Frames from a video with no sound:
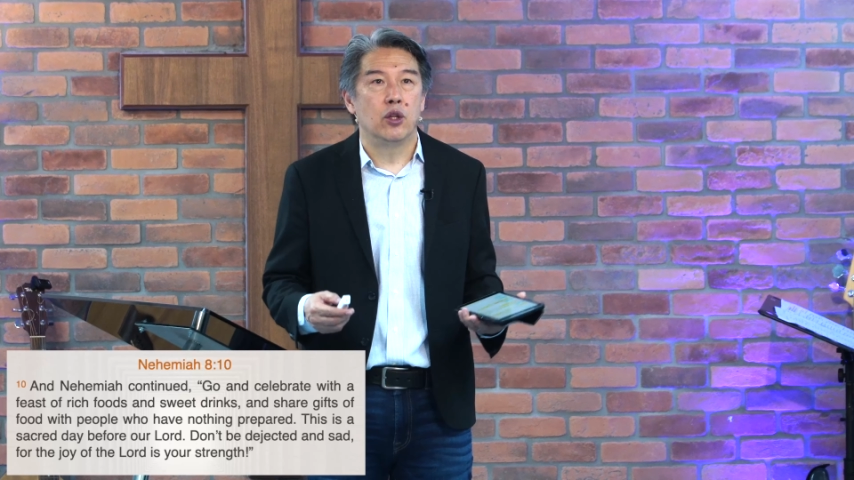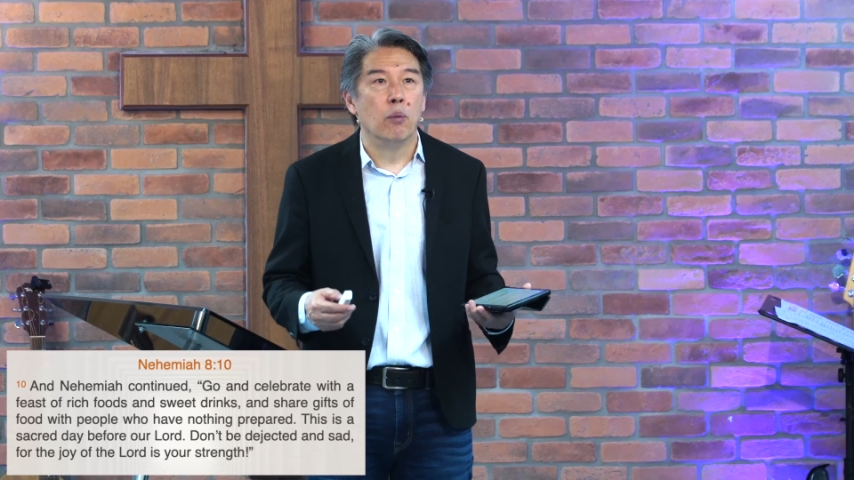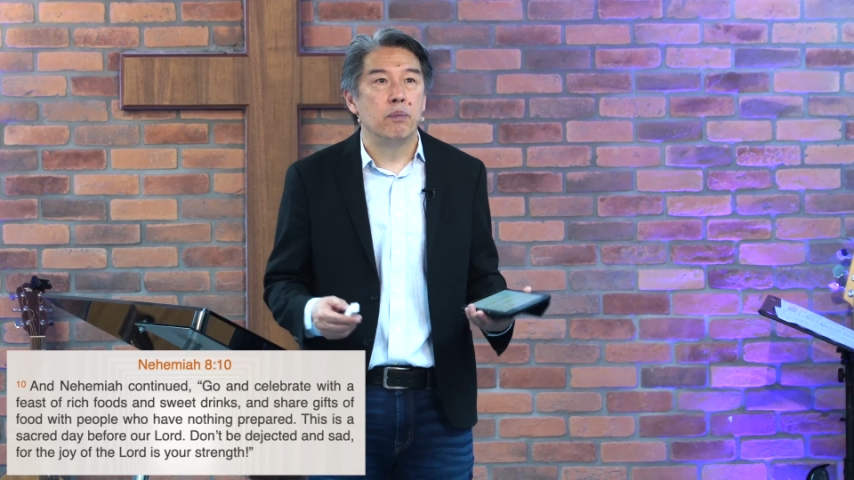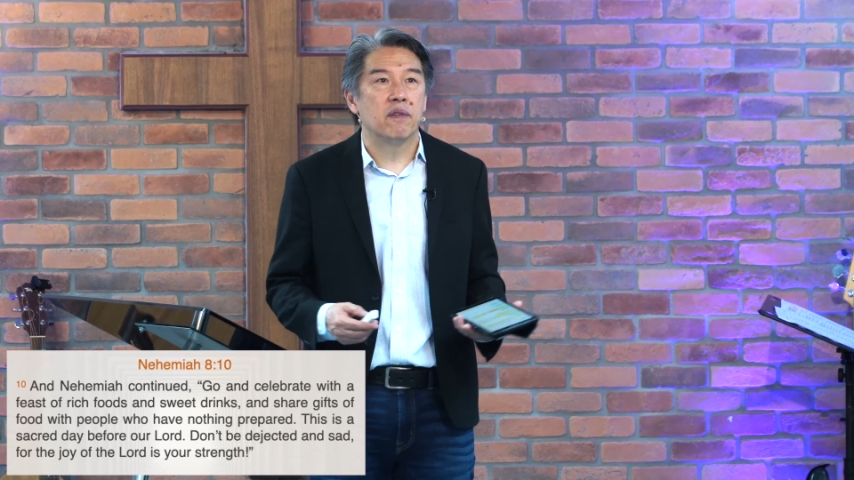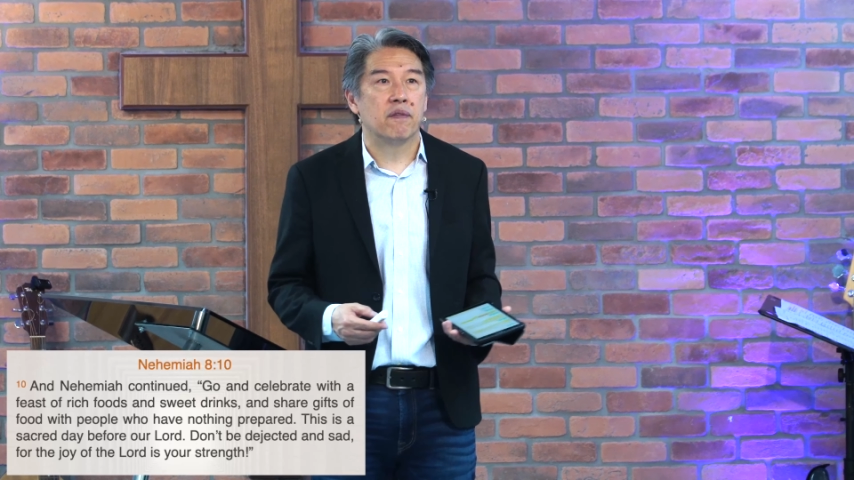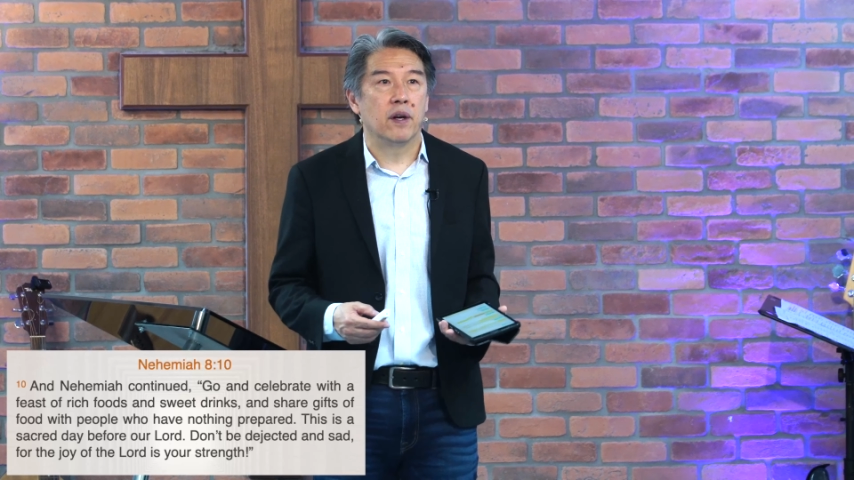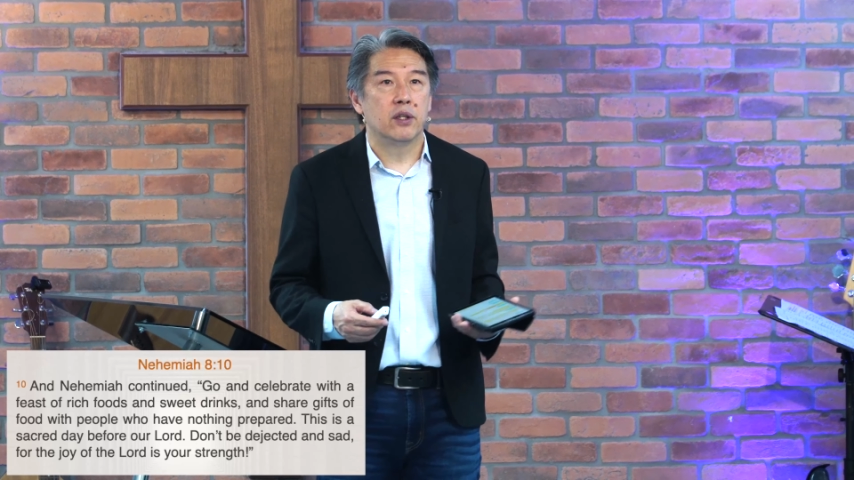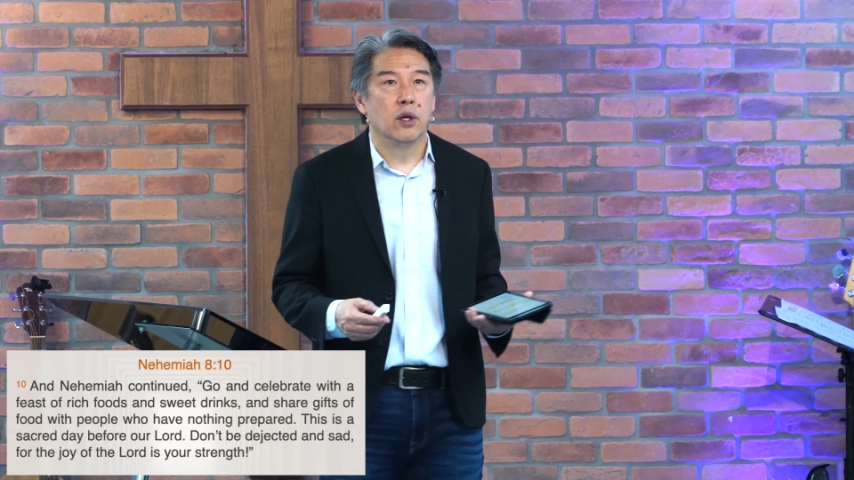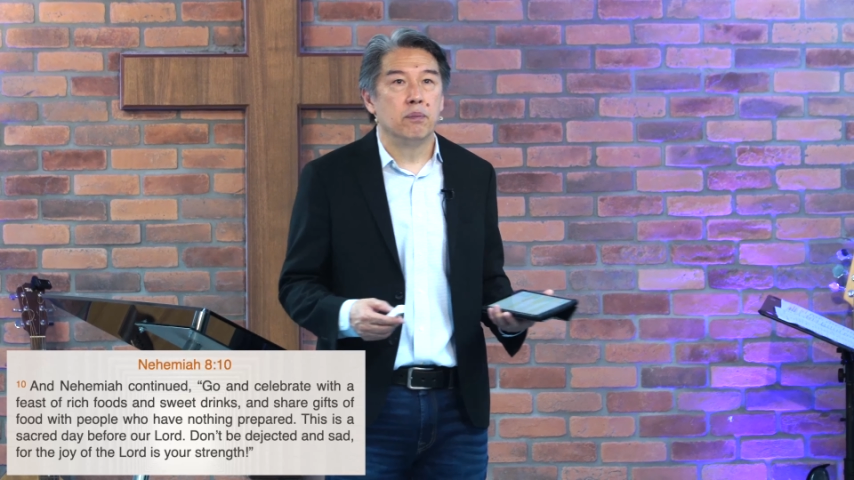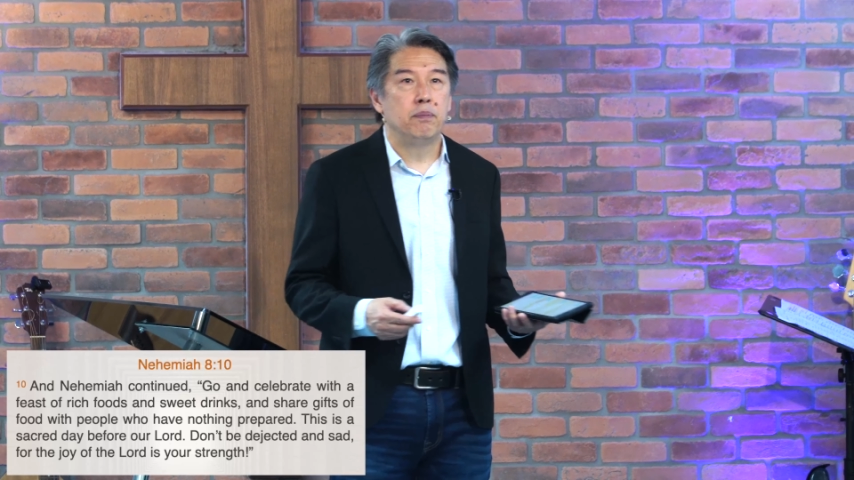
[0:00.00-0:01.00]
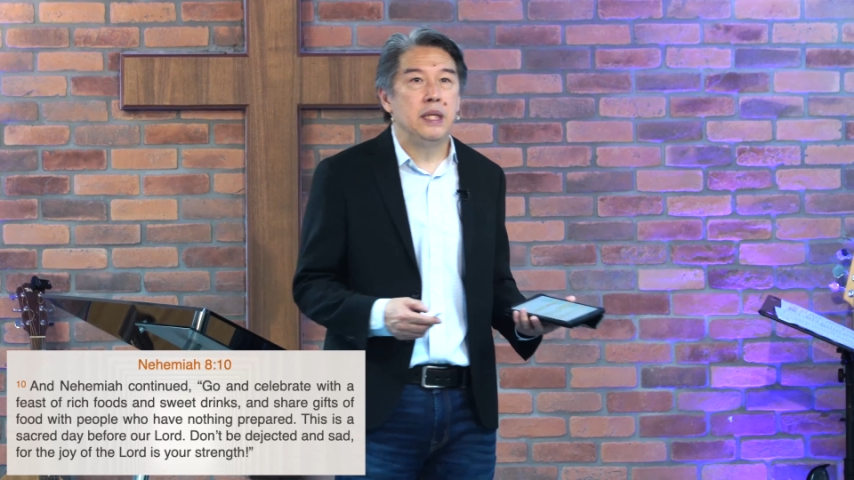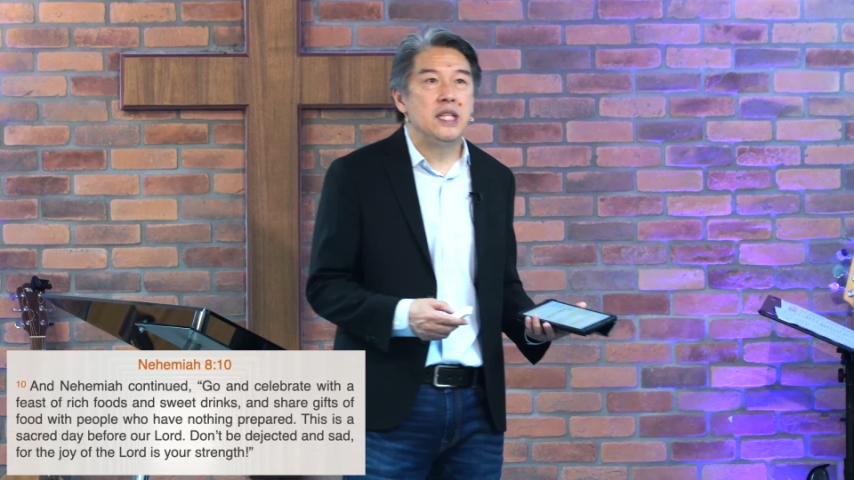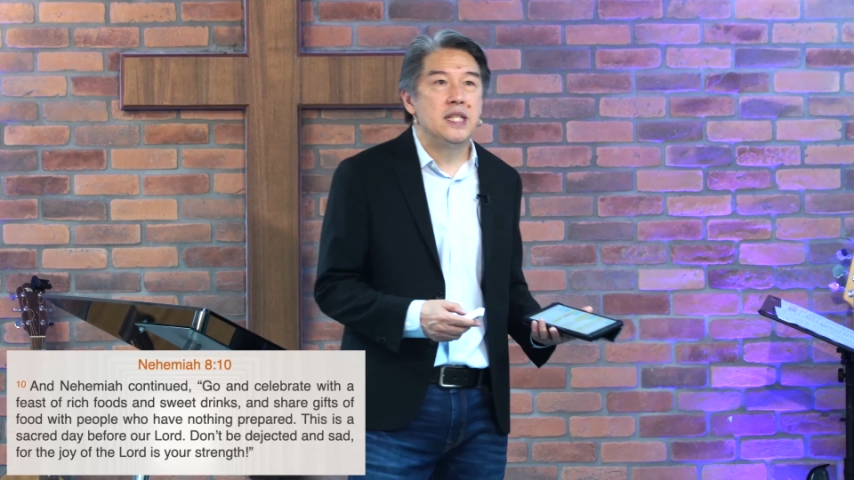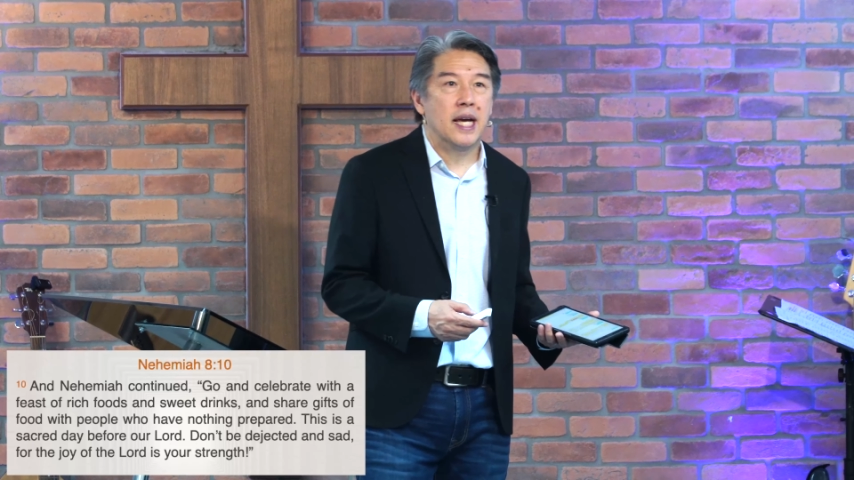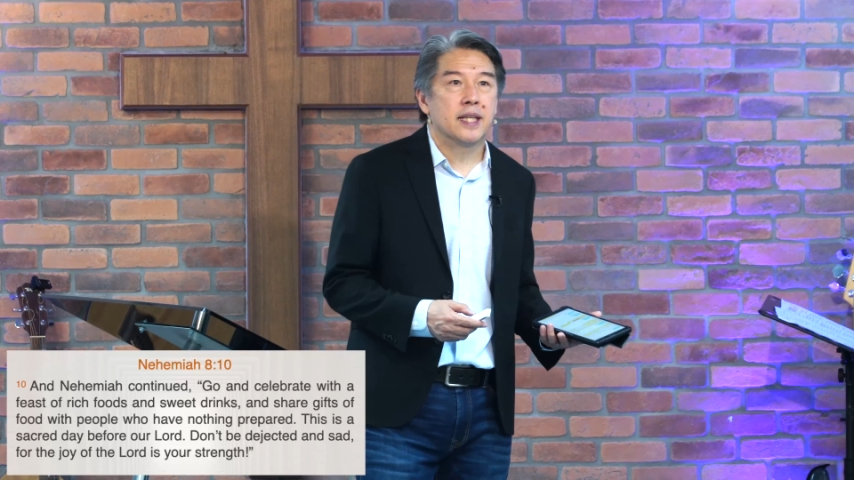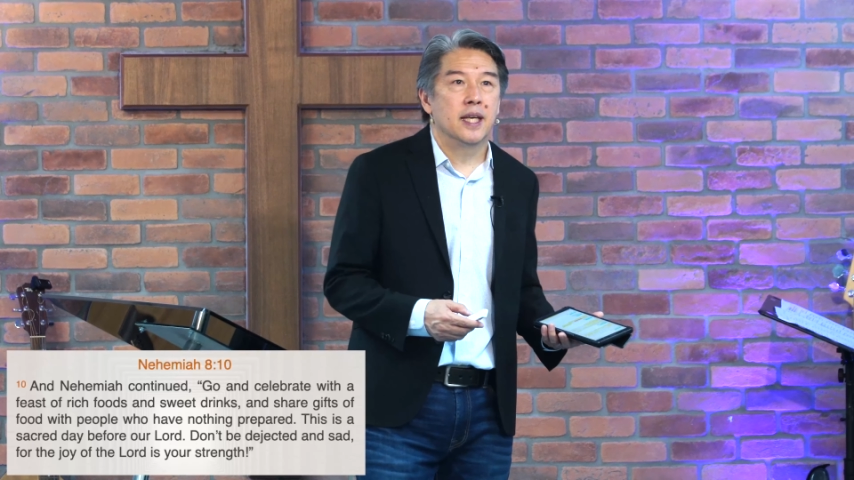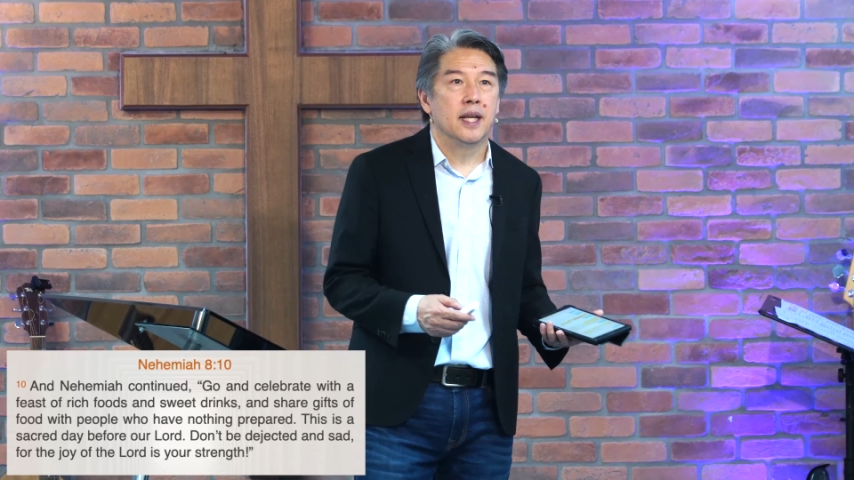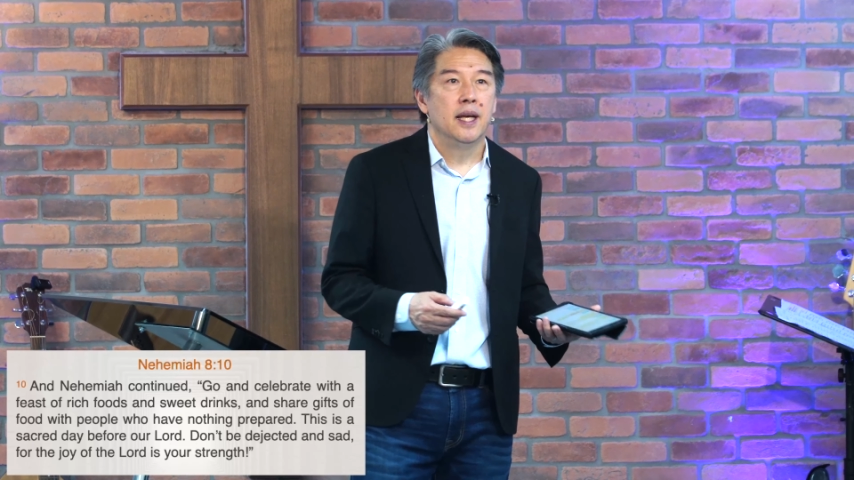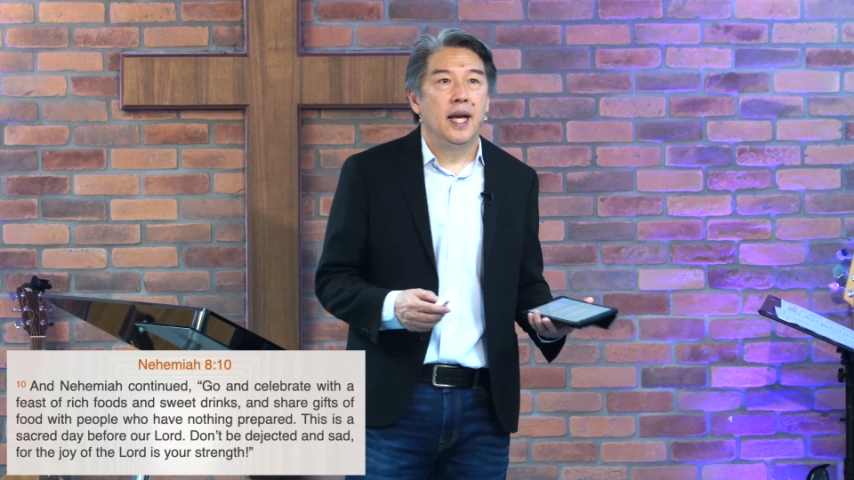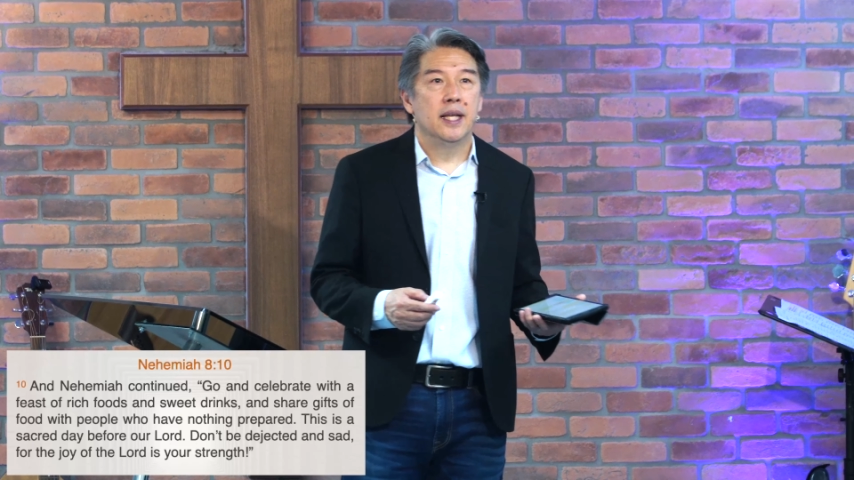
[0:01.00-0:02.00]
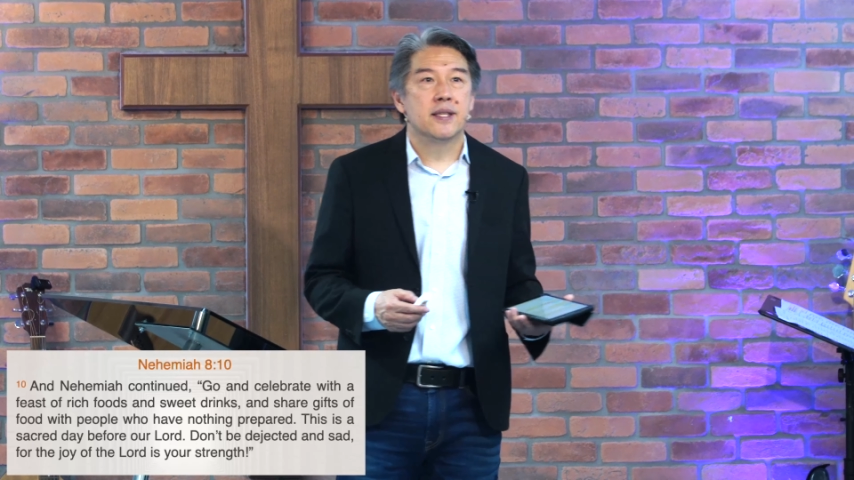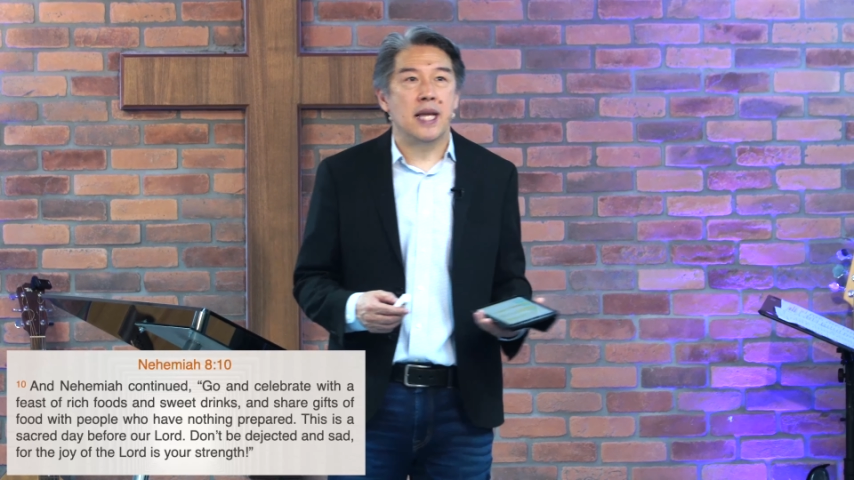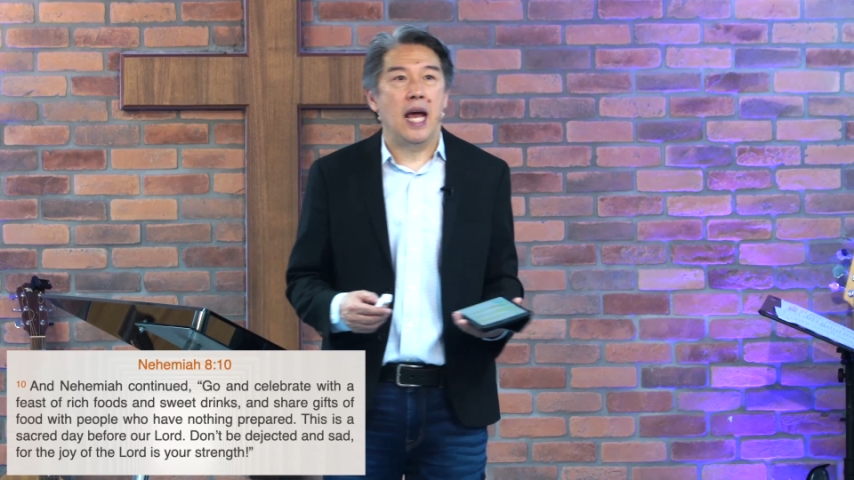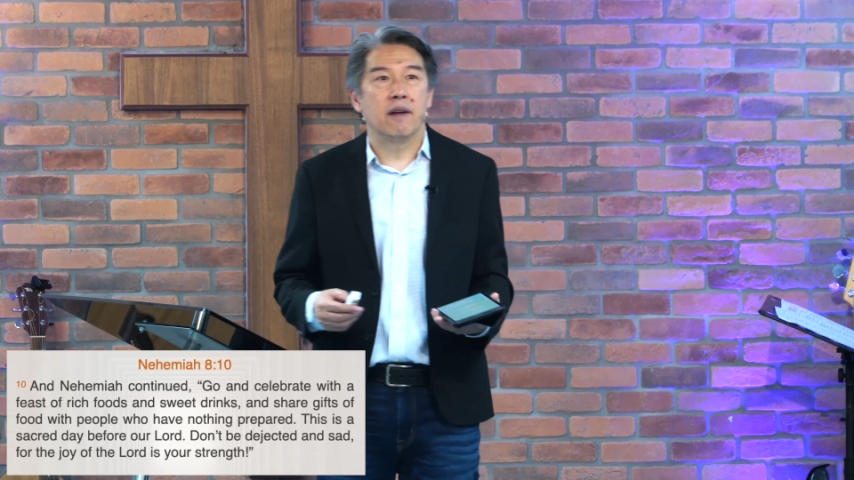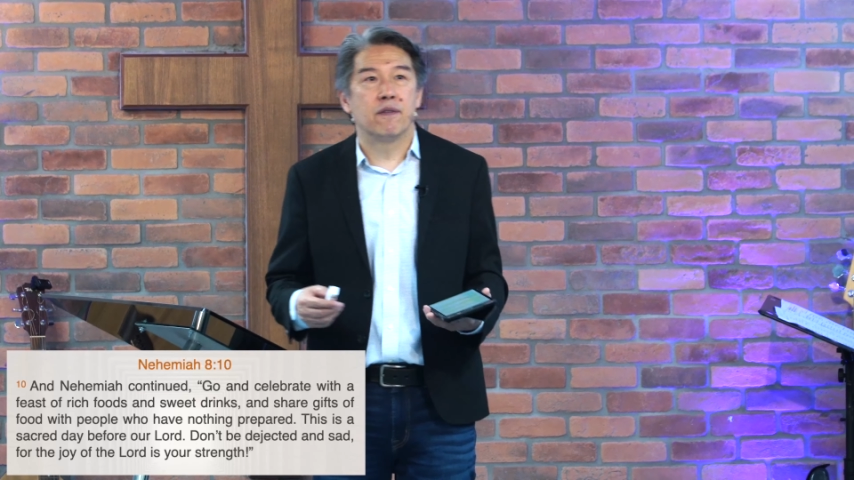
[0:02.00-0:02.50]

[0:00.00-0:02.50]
Don't be afraid. Don't be dejected and sad,